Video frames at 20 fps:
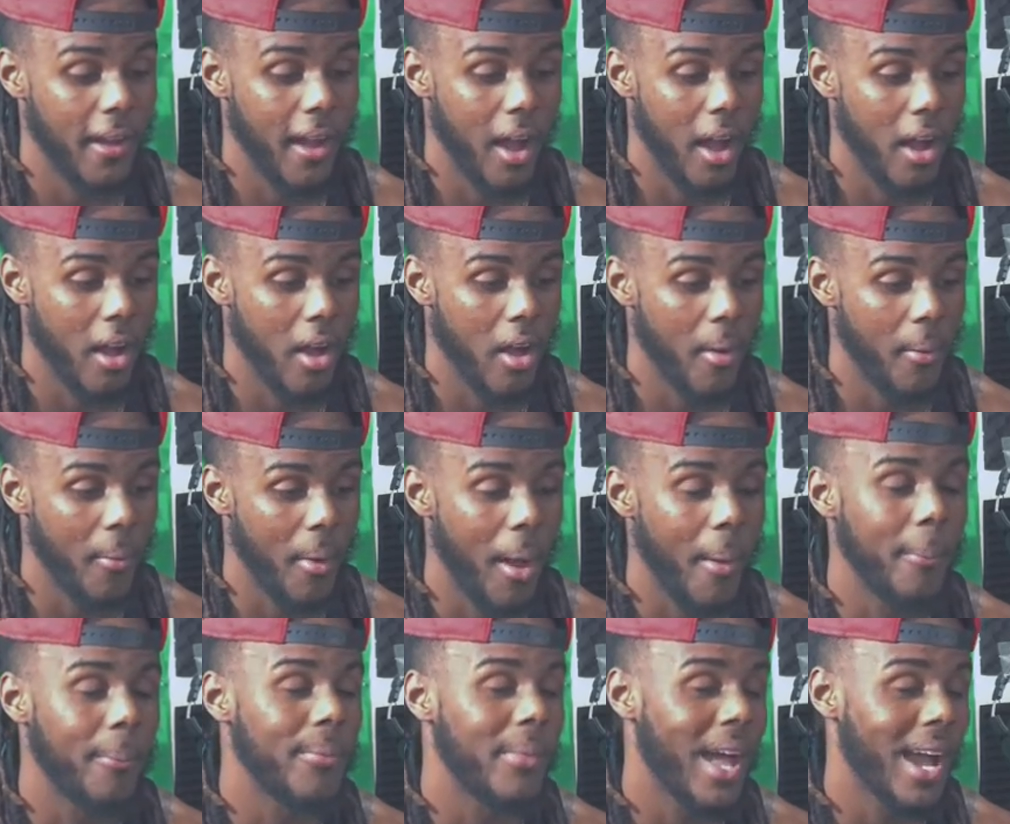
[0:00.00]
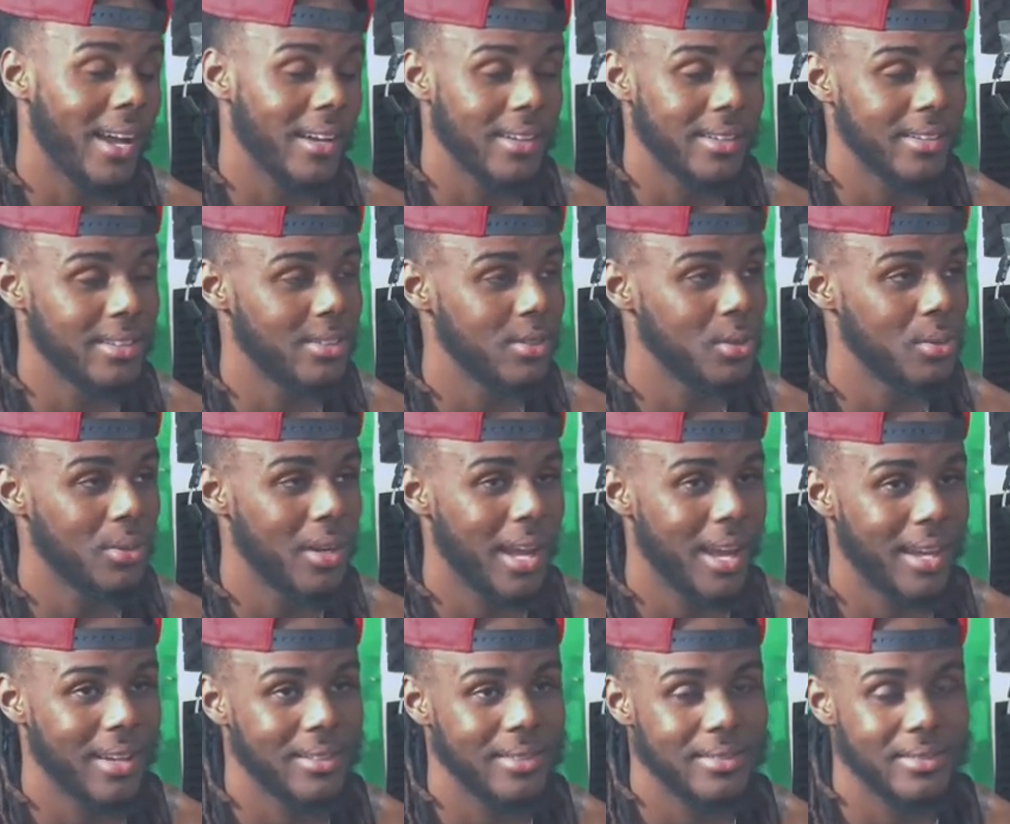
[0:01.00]
Um I'm not gonna do
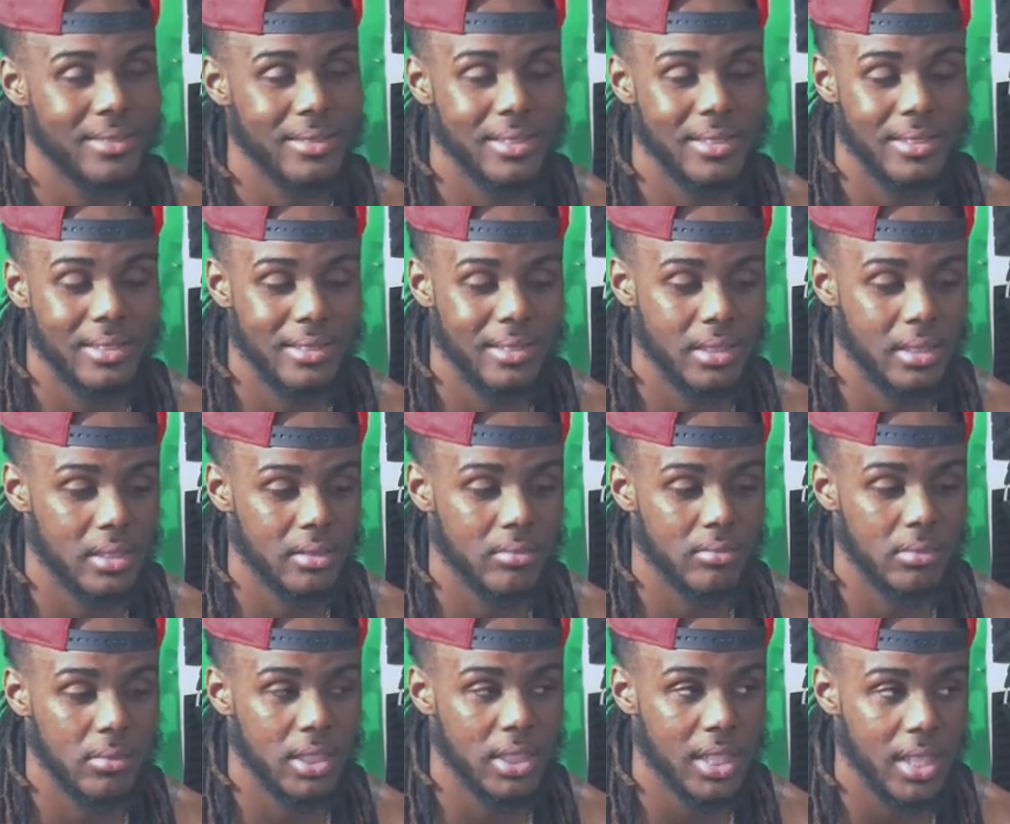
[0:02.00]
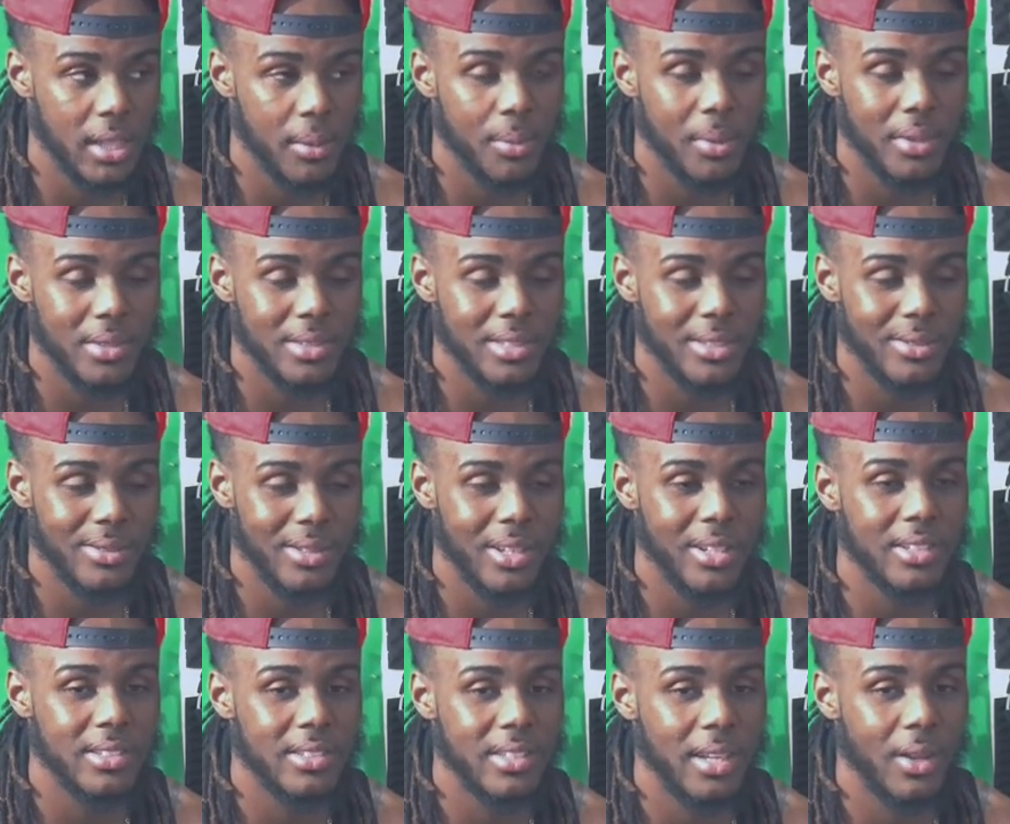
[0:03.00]
that S sleeping until
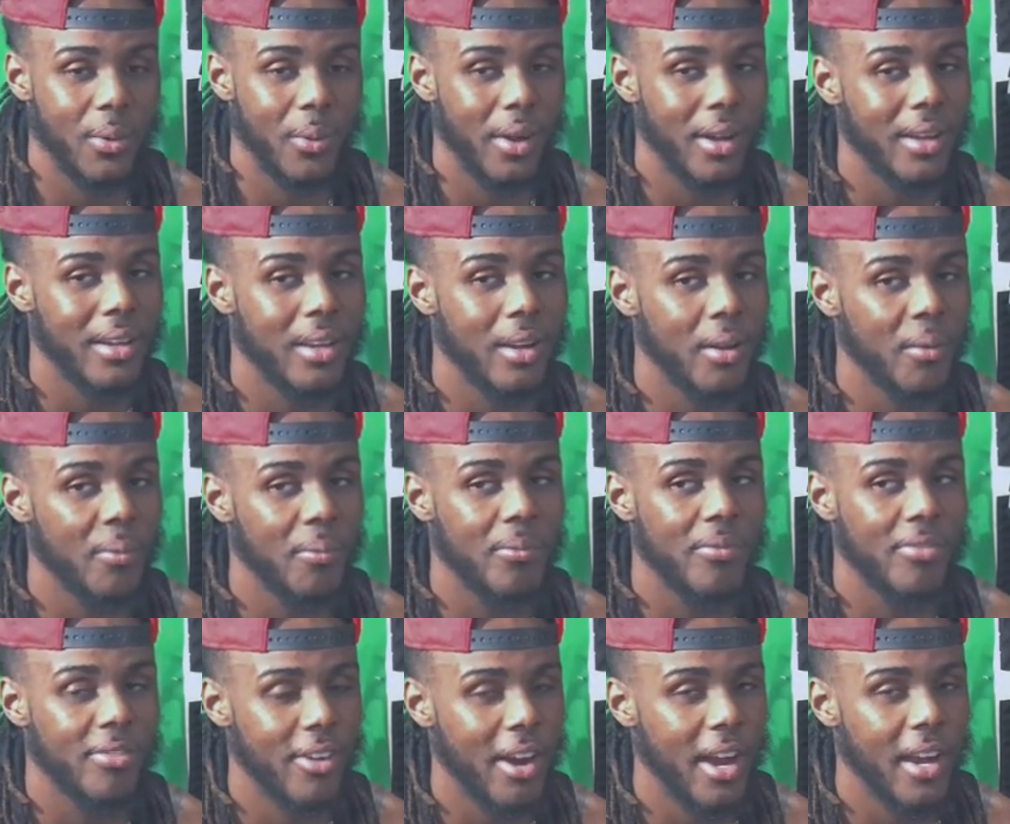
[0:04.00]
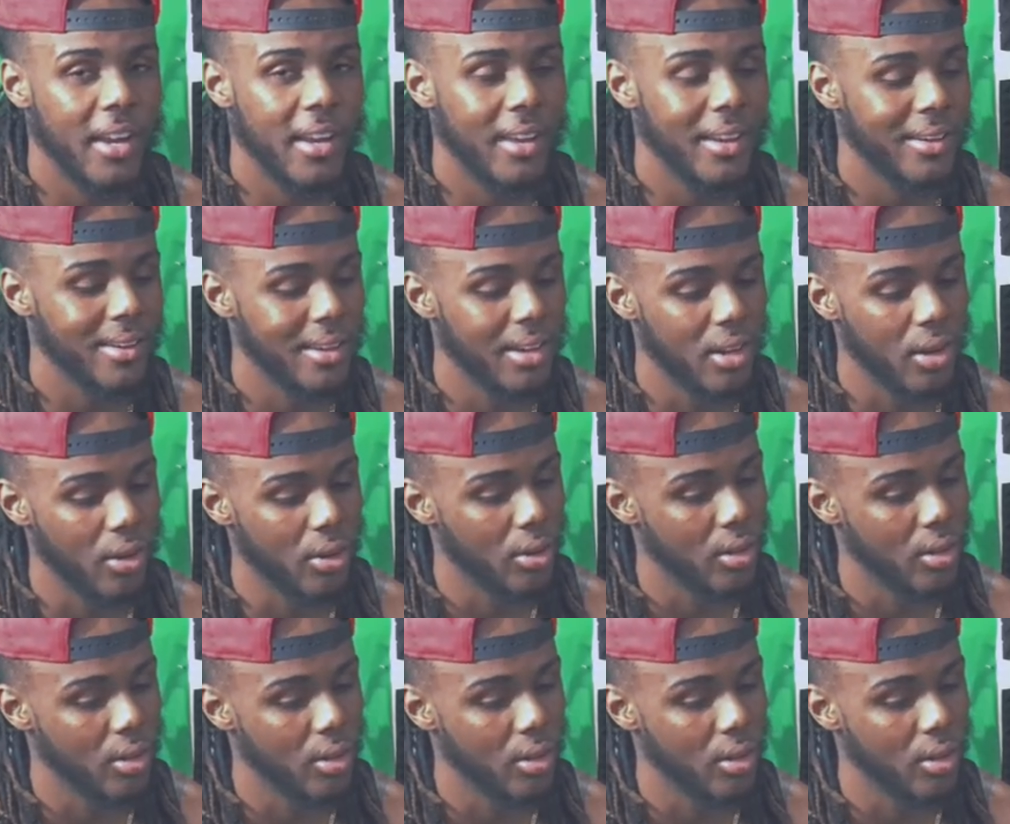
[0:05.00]
Thursday, waking up Friday. No.